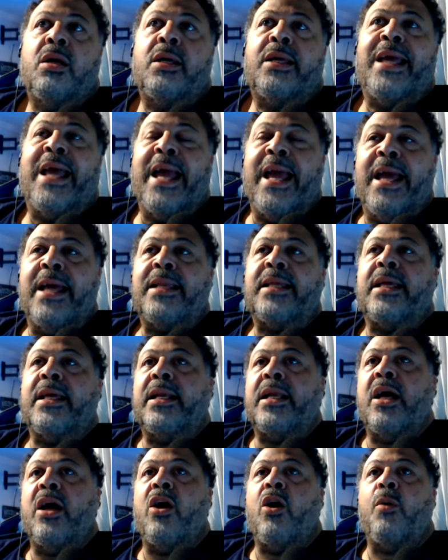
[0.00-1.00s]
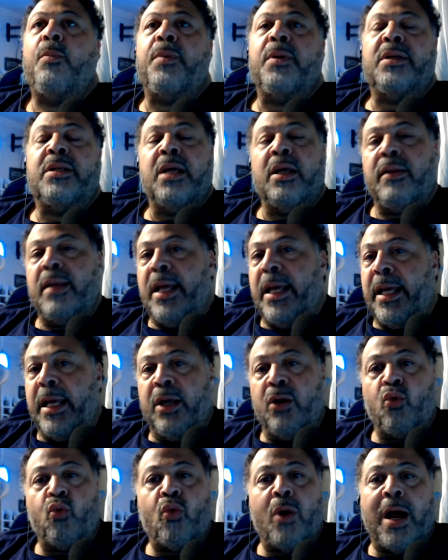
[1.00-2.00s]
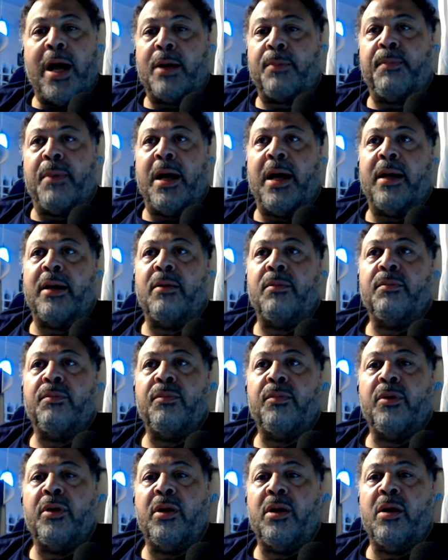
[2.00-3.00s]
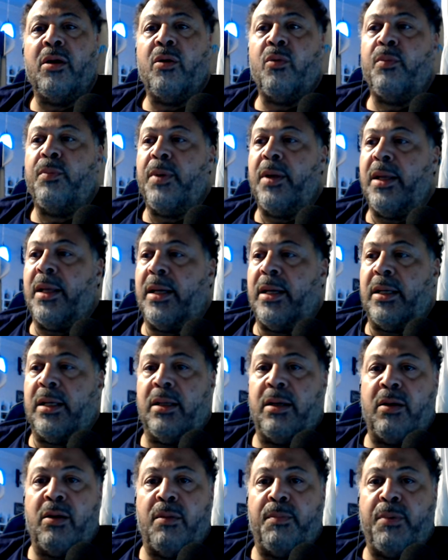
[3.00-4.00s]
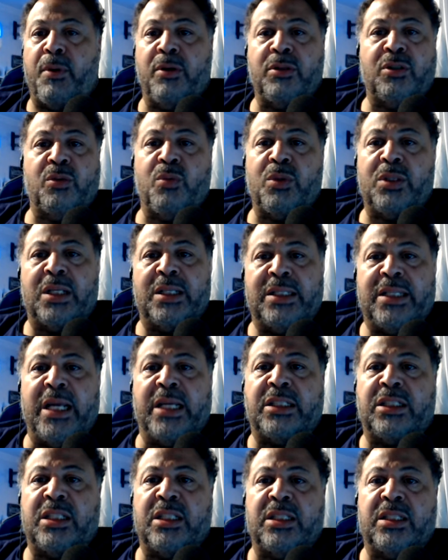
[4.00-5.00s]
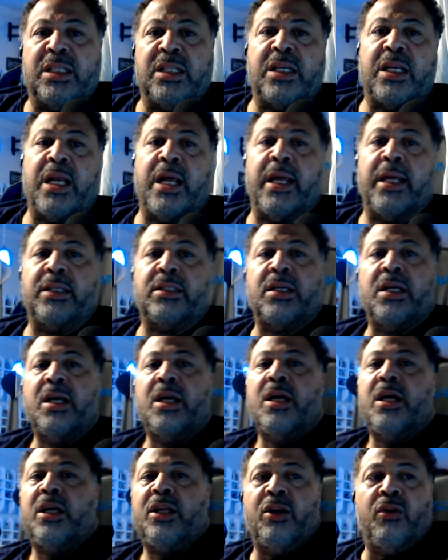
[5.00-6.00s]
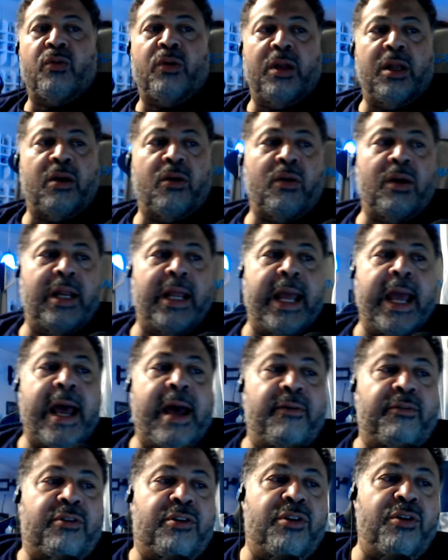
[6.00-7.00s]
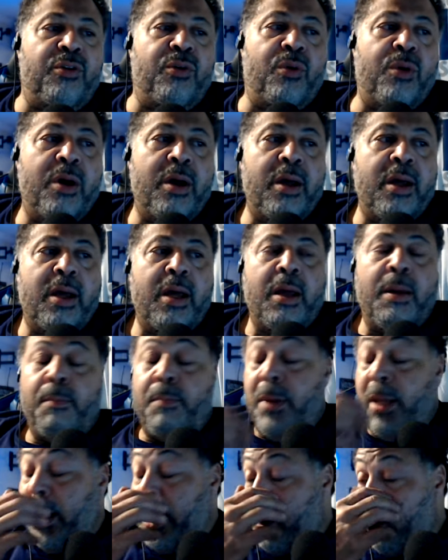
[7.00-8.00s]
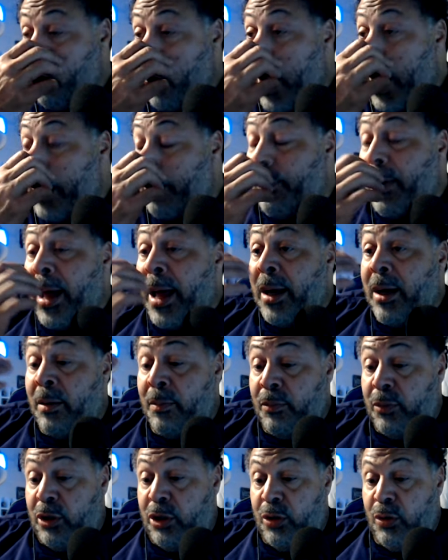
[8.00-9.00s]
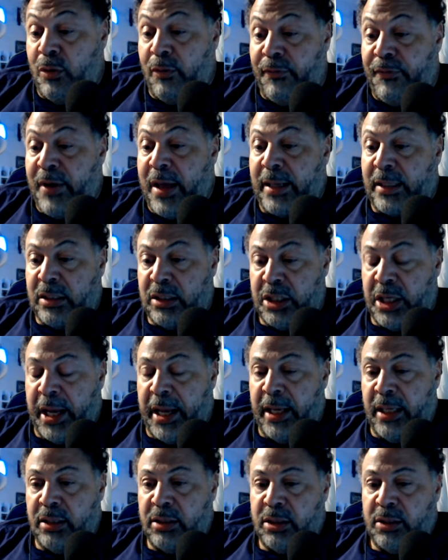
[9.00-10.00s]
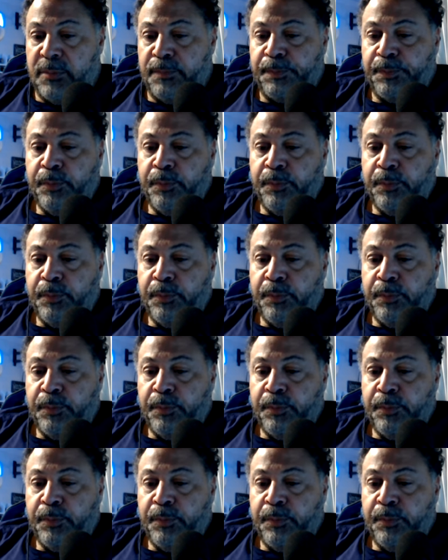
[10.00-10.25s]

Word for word: can't get help until they hit rock bottom, you know, be it, you know, a person with addictions and things. You literally have to be at rock bottom to affect change.